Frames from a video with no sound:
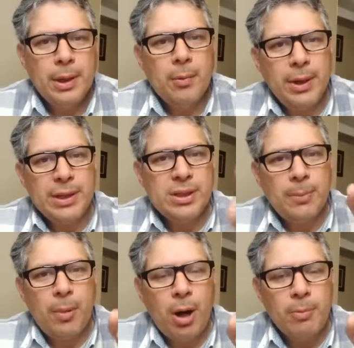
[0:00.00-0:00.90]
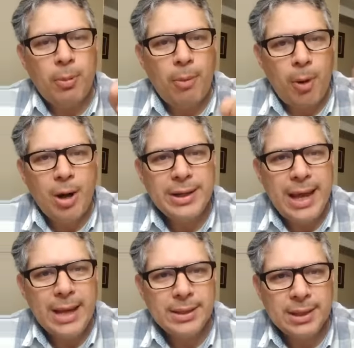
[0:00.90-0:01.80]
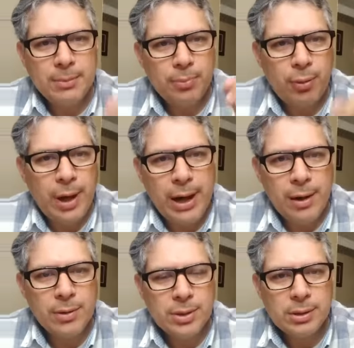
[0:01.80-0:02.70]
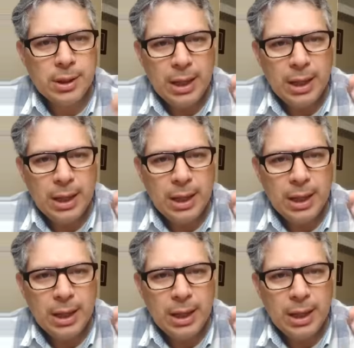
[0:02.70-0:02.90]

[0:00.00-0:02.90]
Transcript: We need to start broadcasting prayers,